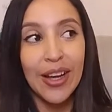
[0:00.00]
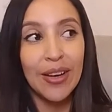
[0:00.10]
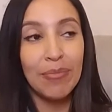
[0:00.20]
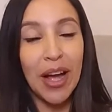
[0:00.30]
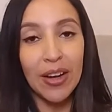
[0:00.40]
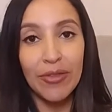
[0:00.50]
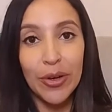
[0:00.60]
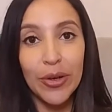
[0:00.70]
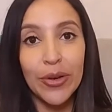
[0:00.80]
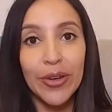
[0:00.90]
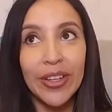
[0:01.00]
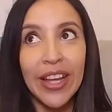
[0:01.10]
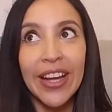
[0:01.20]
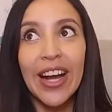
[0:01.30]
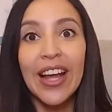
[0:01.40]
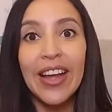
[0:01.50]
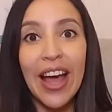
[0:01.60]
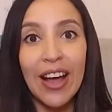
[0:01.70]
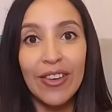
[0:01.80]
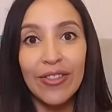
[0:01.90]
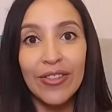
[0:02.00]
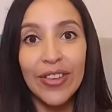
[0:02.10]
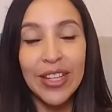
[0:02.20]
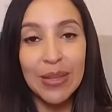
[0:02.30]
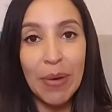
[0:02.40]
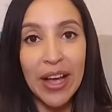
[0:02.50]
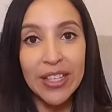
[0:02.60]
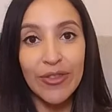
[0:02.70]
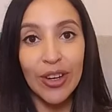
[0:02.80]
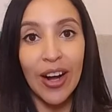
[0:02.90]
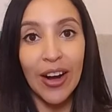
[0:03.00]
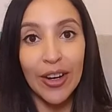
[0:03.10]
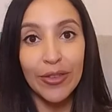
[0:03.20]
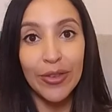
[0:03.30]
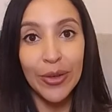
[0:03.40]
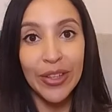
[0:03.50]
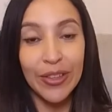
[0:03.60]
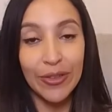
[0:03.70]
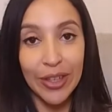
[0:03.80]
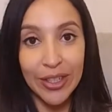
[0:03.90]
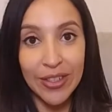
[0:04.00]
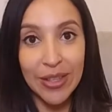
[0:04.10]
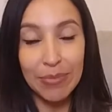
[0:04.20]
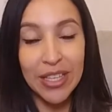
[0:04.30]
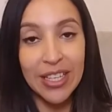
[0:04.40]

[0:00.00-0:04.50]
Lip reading: pack food, or like I have in the past forgot her food in the fridge or something,